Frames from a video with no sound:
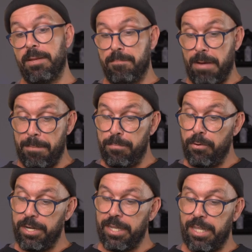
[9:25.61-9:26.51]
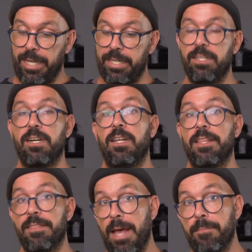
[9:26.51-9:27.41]
by putting like a little
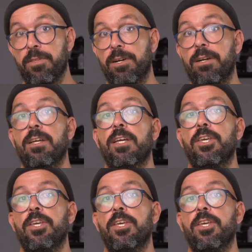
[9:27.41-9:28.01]
adapter,